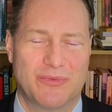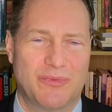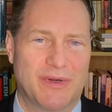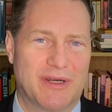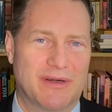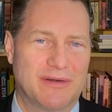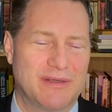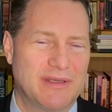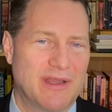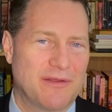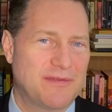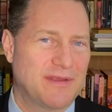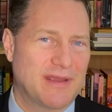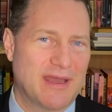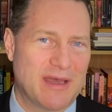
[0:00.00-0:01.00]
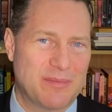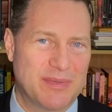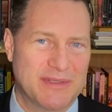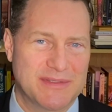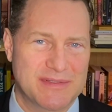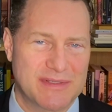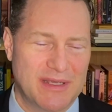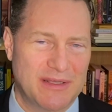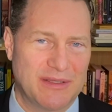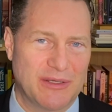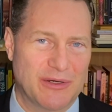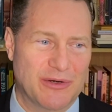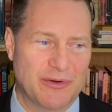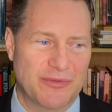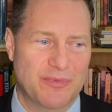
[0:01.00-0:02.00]
where nothing happens and the
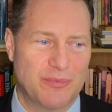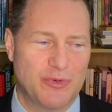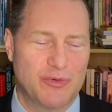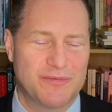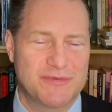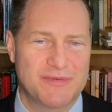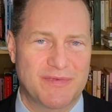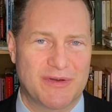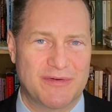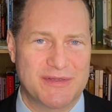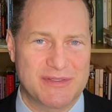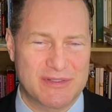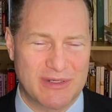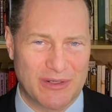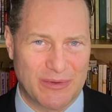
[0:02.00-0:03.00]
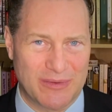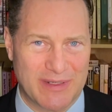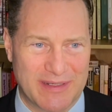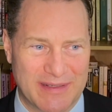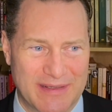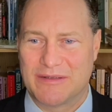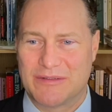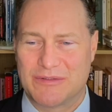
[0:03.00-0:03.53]
earth moves very slowly,